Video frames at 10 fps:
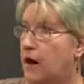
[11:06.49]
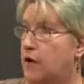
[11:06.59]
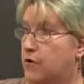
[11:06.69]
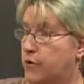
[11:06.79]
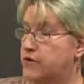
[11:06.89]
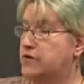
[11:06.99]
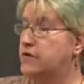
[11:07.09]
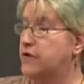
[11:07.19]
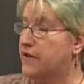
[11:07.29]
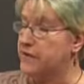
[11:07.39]
According
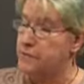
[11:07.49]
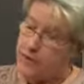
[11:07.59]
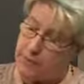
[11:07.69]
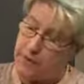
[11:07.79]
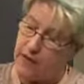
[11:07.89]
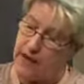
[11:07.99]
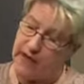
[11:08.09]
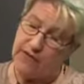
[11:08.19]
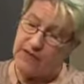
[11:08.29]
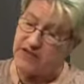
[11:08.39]
to other people
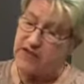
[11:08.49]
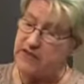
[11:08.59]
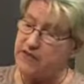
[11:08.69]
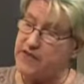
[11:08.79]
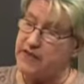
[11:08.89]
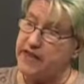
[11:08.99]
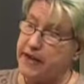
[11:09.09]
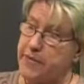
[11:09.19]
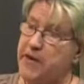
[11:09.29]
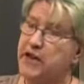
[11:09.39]
on the scene at the
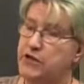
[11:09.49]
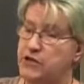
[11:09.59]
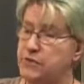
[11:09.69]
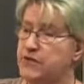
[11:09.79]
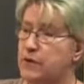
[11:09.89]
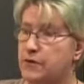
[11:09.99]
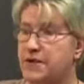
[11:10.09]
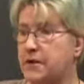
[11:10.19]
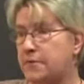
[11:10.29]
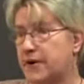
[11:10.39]
time, she was
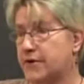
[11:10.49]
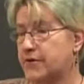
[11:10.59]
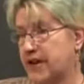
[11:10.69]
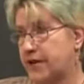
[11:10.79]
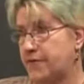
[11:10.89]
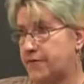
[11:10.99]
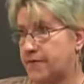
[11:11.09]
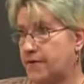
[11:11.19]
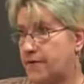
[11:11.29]
holding a butter knife.